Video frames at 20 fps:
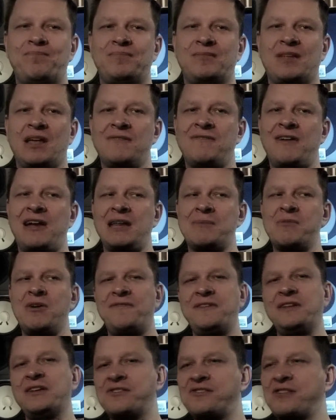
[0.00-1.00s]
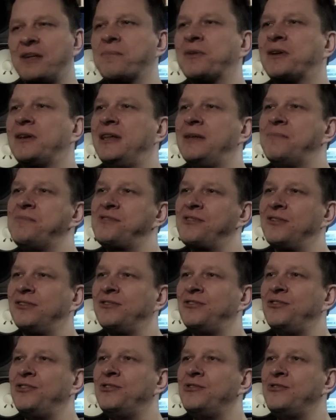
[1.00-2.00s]
available. I think there's some clips
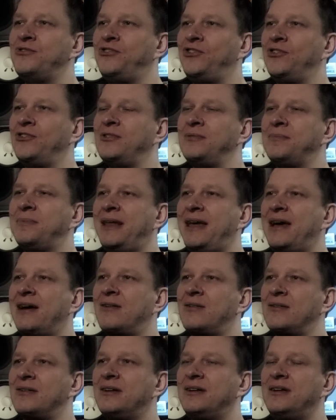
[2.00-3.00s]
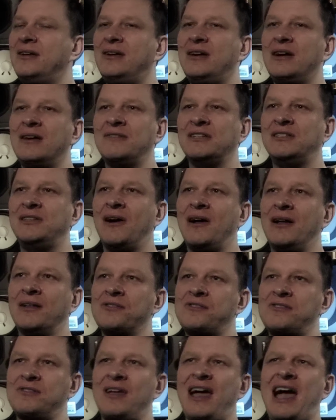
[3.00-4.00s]
on YouTube now of a
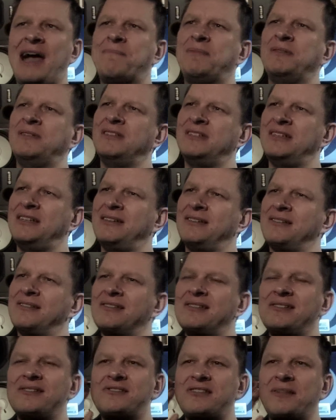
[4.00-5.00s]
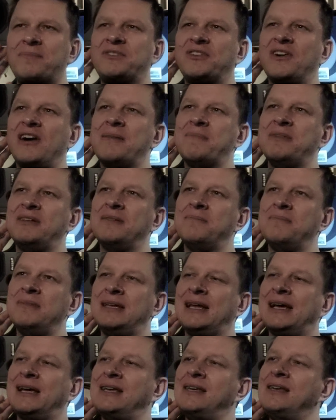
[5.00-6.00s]
dance that happened sometime in the
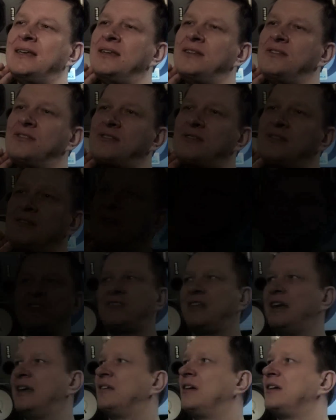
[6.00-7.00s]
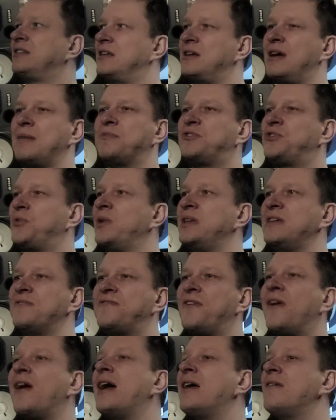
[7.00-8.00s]
mid-80s. Just had, I don't know,
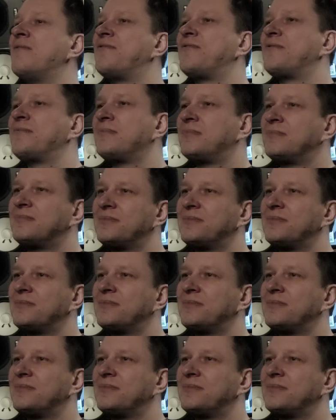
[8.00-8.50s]
25